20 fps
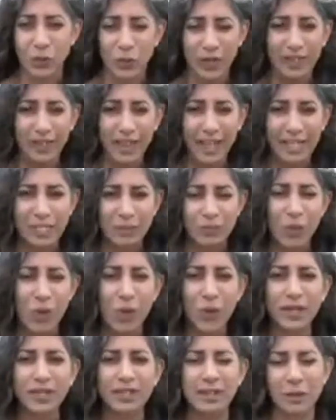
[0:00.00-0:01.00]
One last
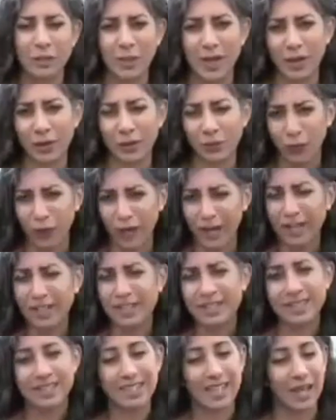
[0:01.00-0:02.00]
point about
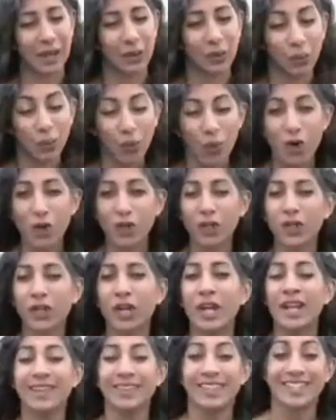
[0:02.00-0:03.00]
rains and water.
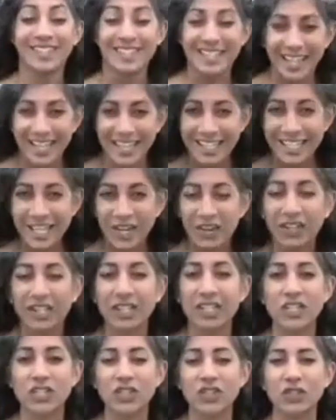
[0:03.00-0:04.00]
The sanitary
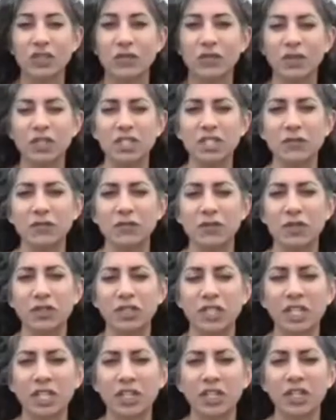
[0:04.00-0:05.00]
conditions are very
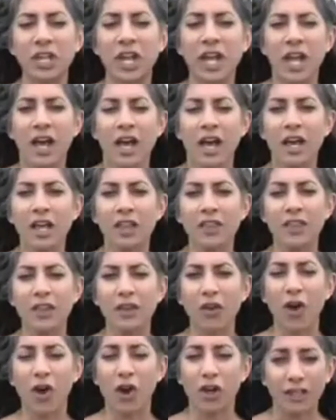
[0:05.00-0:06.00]
difficult here. Uh,
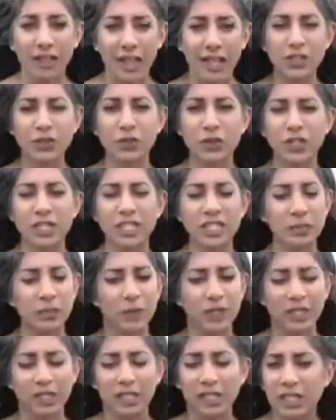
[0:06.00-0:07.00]
there are latrines,
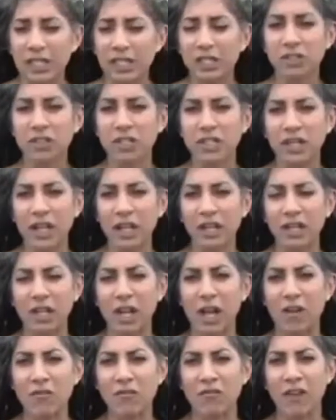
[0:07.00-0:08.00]
but clearly not
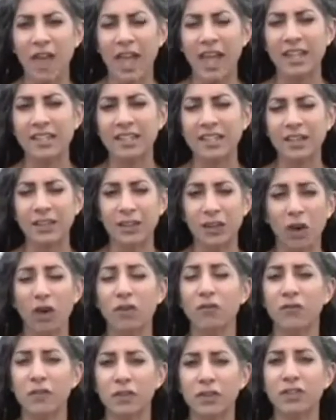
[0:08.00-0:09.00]
enough, and uh, there
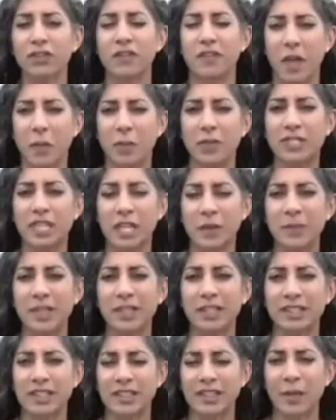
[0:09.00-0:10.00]
are fears of
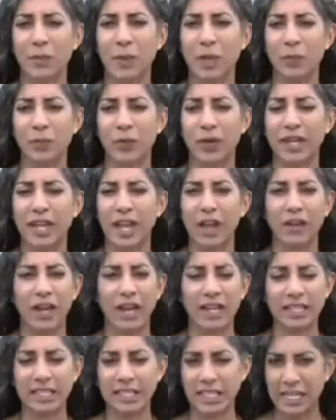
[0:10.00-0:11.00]
epidemics that might break out
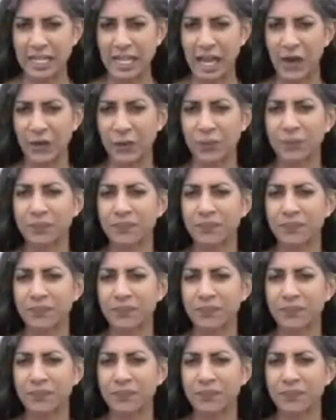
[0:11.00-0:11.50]
any day now.